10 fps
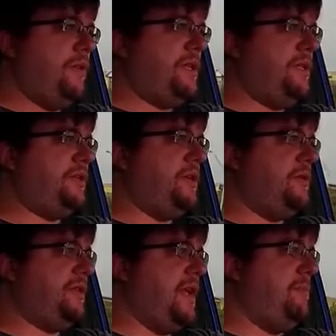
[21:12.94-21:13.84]
what these do
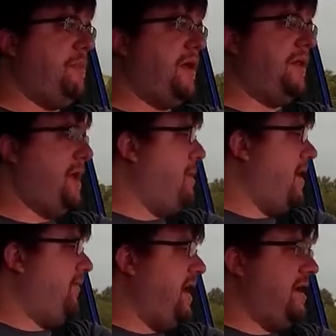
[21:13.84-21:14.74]
is they mo they
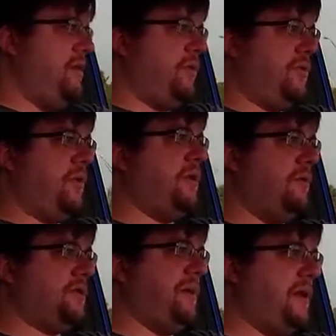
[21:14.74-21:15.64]
modify your throttle
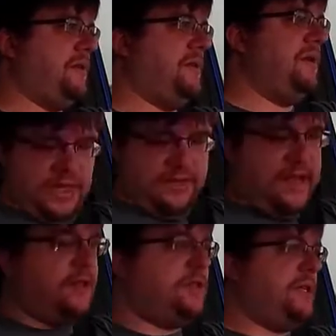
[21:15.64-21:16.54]
response.
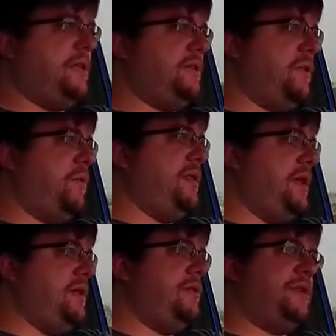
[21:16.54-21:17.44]
Intelligent is the one
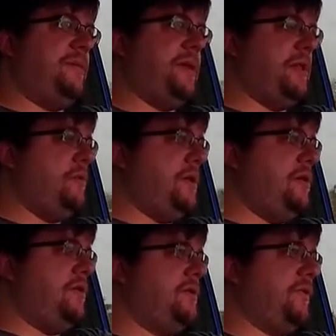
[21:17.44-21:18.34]
that you typically would
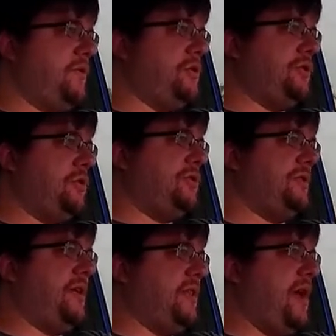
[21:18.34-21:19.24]
use if you're just
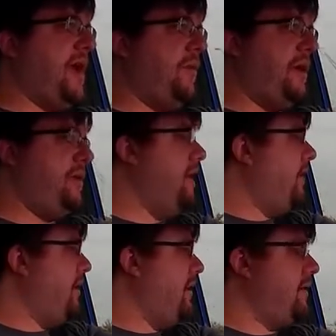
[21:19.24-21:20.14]
cruising down the highway, you're not
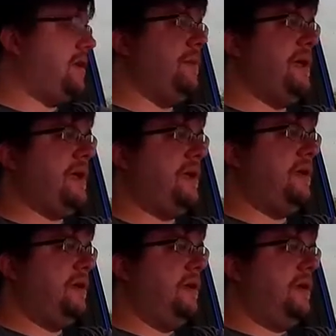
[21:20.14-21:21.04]
really looking to make
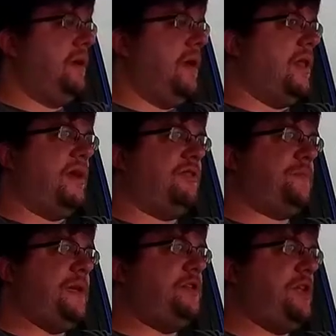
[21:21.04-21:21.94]
a lot of
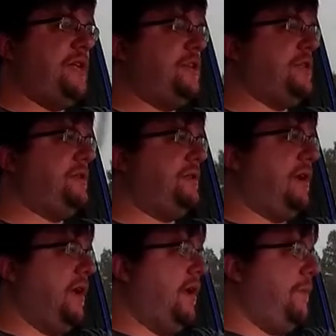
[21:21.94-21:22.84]
speed changes,
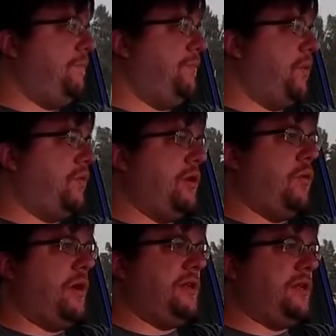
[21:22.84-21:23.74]
um, or you're
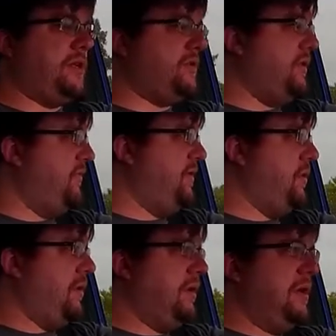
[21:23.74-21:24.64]
wanting to conserve
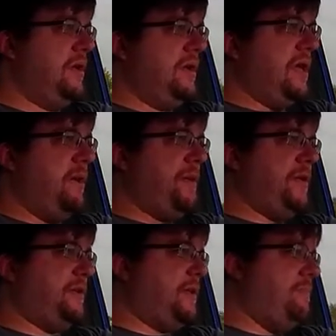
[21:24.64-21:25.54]
fuel. It
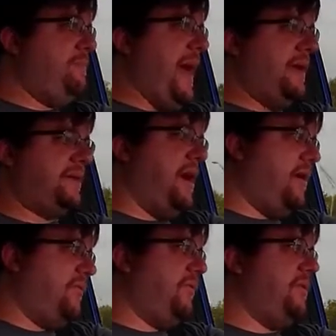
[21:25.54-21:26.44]
basically backs off
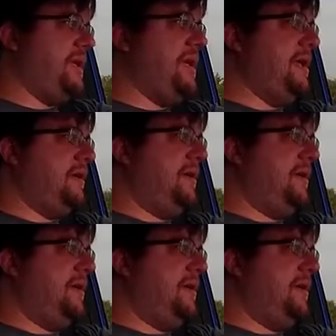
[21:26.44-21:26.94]
the,